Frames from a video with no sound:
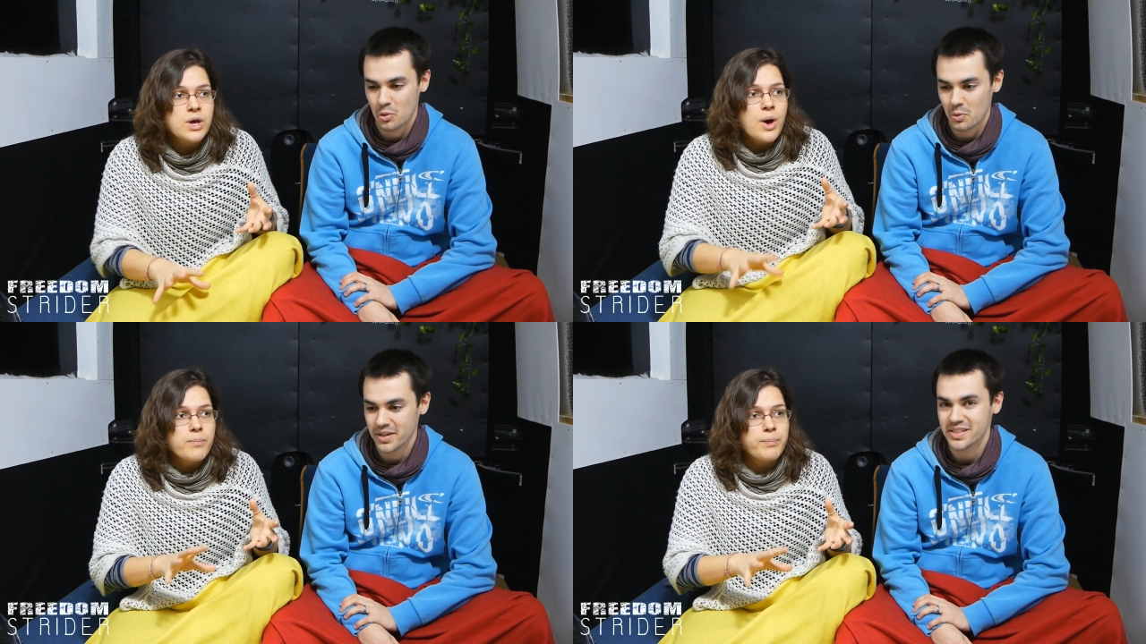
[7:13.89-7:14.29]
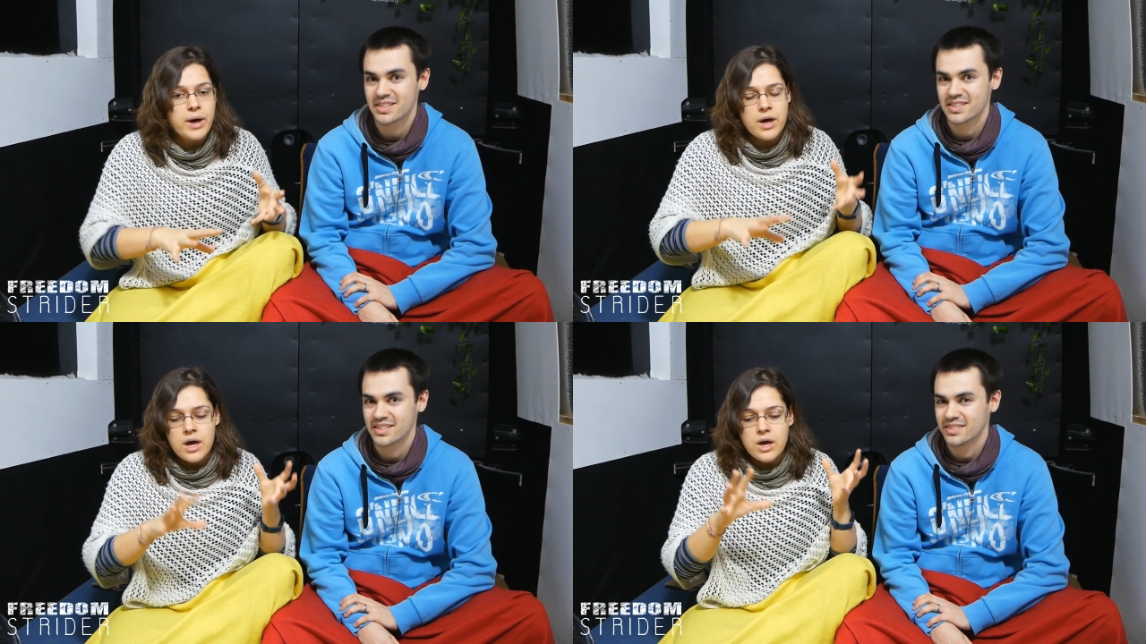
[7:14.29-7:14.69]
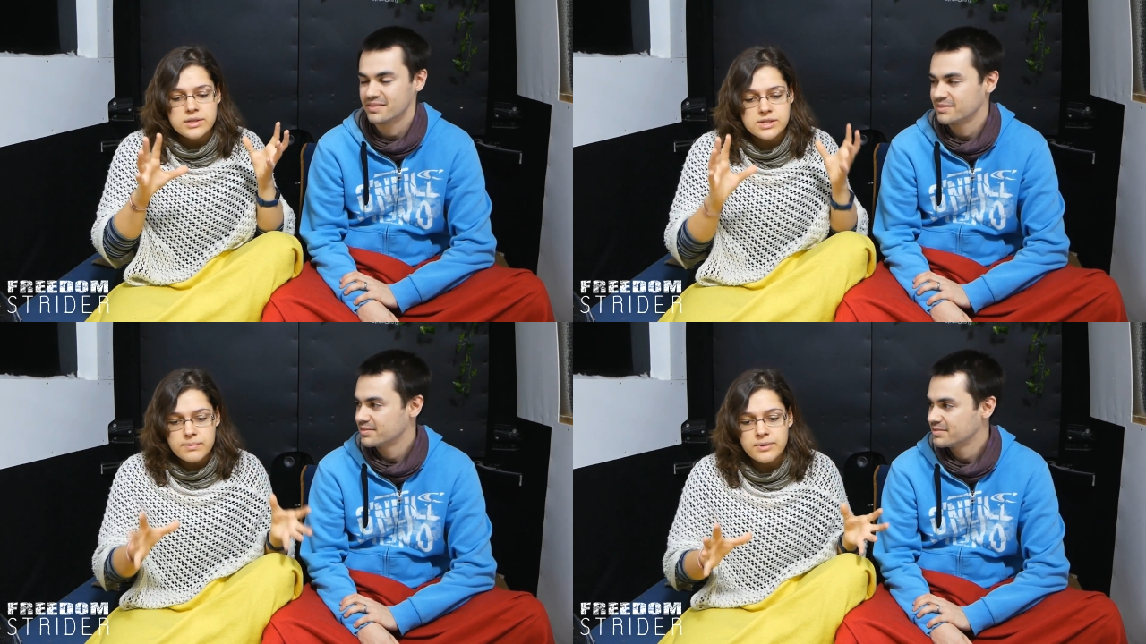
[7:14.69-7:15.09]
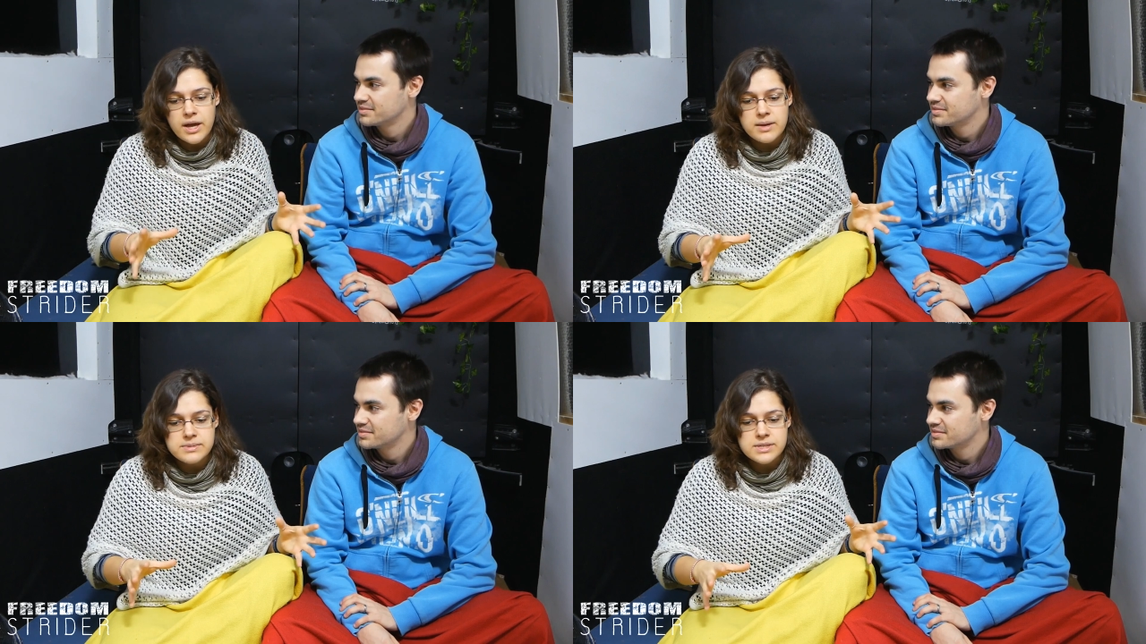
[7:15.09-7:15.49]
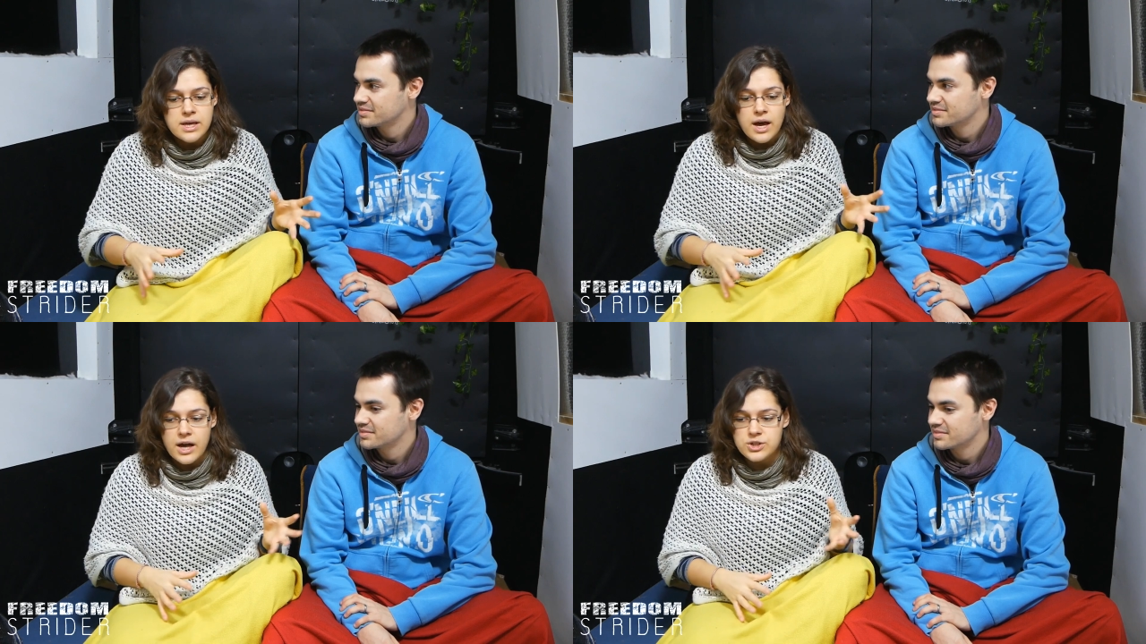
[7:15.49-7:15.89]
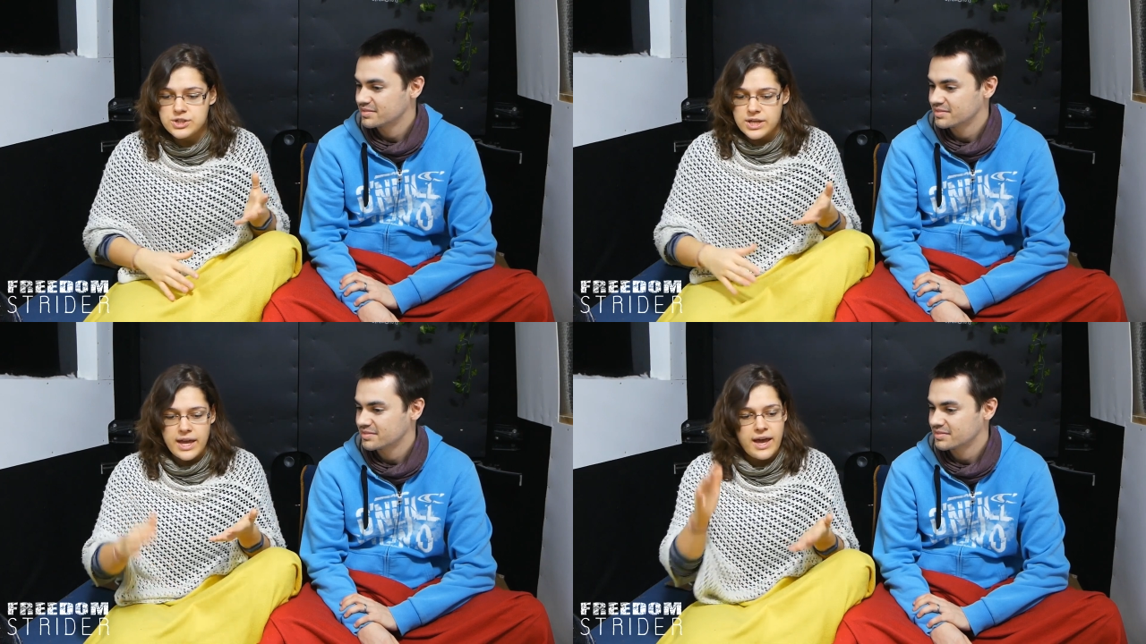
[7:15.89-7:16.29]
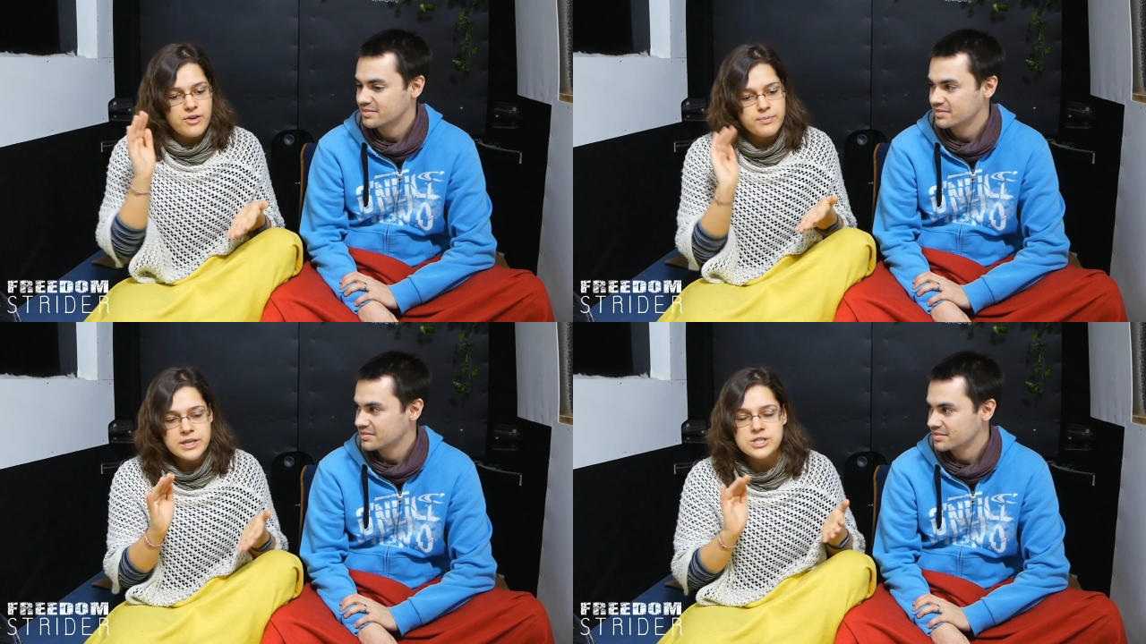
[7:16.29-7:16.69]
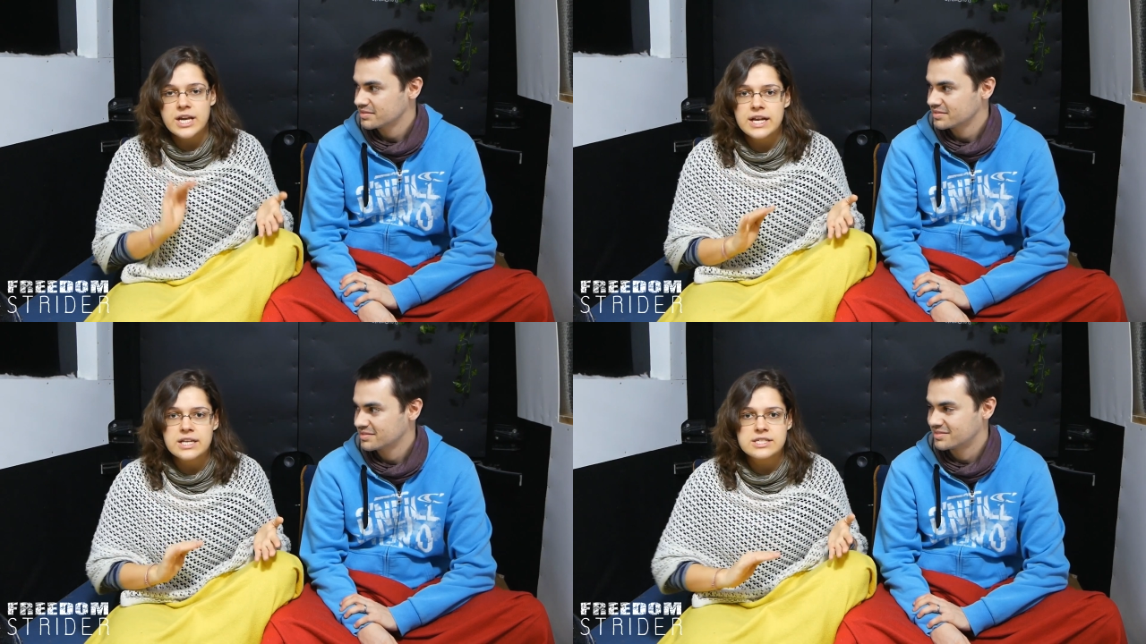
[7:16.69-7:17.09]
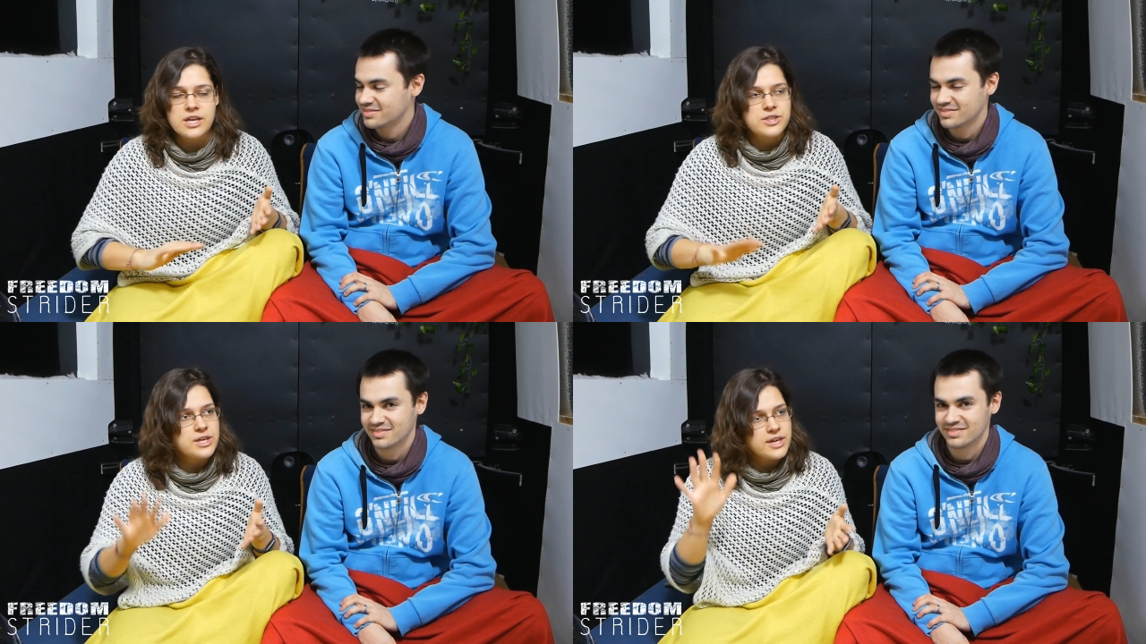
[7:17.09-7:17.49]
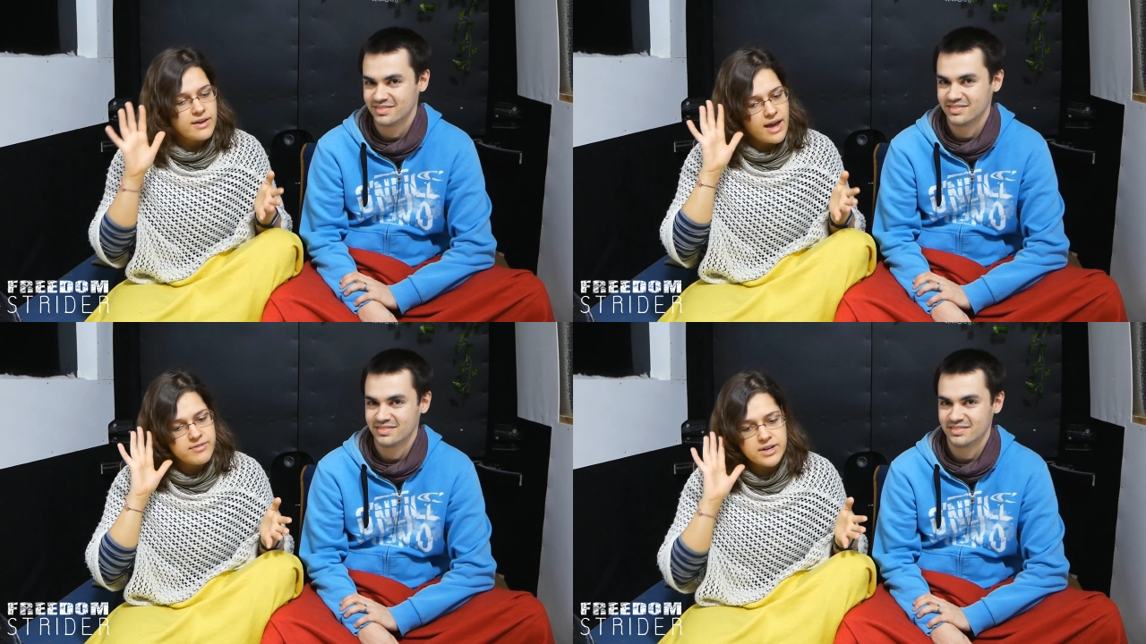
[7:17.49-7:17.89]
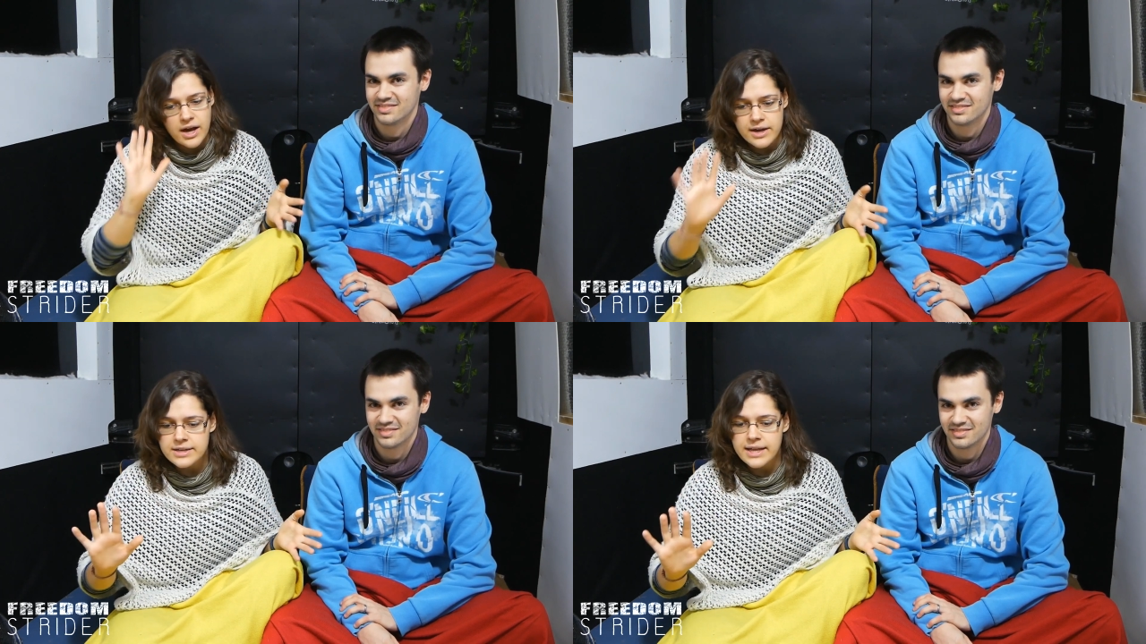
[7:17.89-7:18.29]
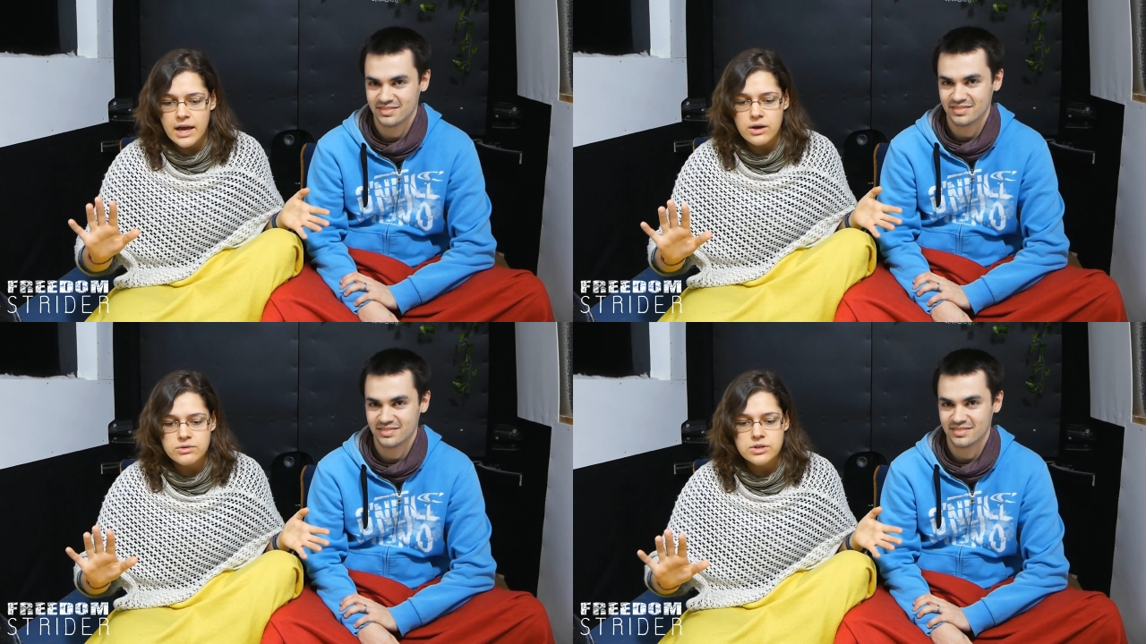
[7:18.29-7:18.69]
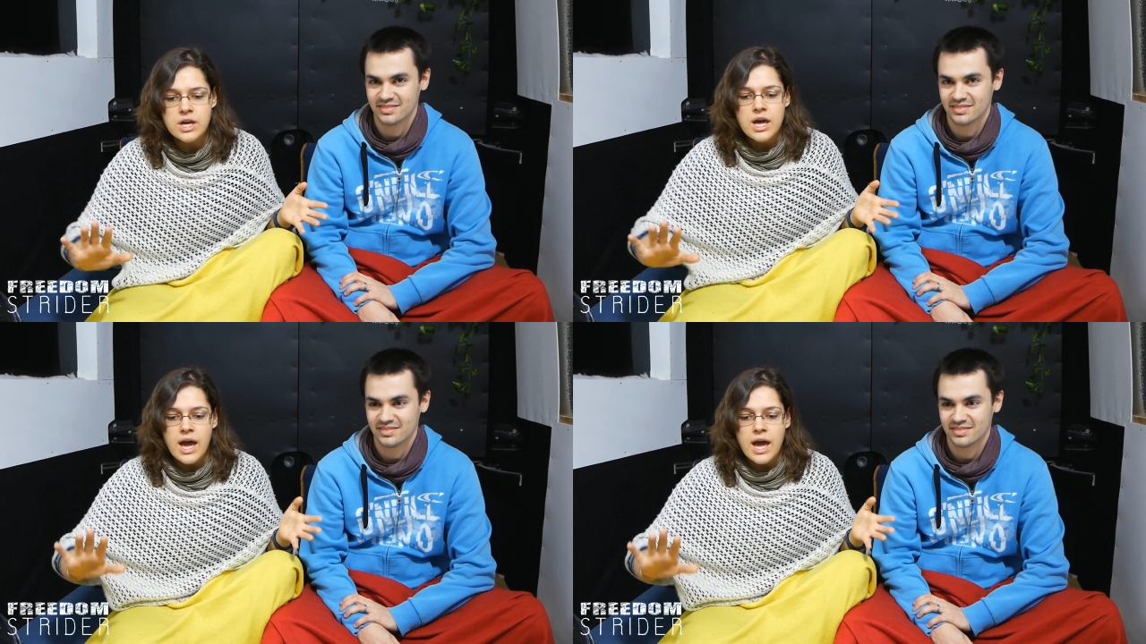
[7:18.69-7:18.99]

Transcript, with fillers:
Speaker 1: Always. But sometimes I just I have my checklist. I think I have it ironed out,